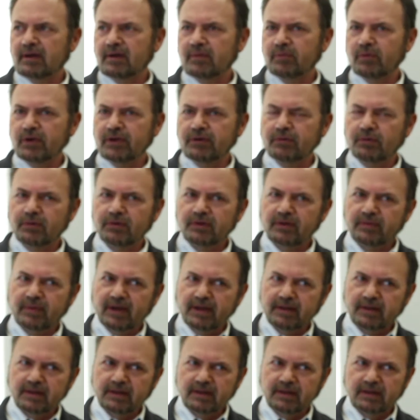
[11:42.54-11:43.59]
recruited
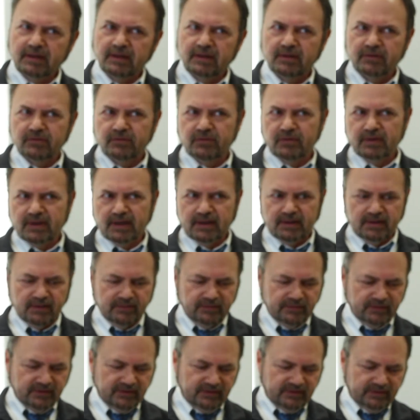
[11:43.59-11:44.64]
by the king to kind
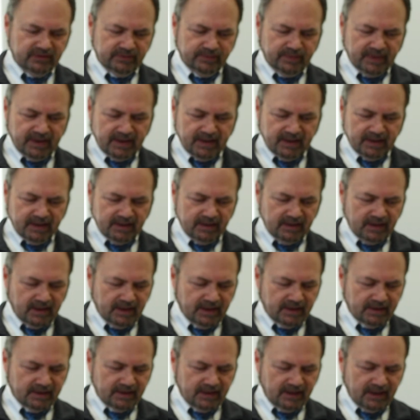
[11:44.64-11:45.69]
of spy
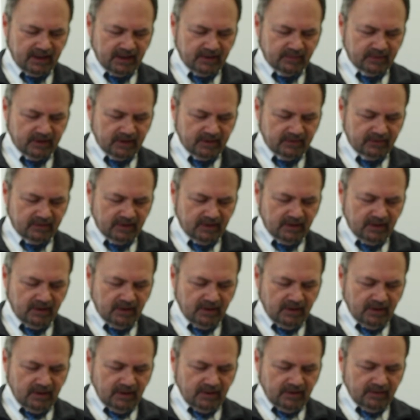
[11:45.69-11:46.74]
on Hamlet.
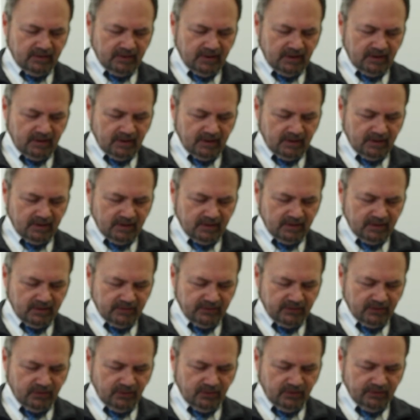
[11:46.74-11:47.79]
They are
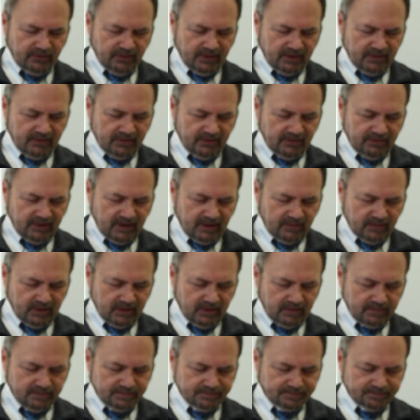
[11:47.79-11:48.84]
school friends of Hamlet.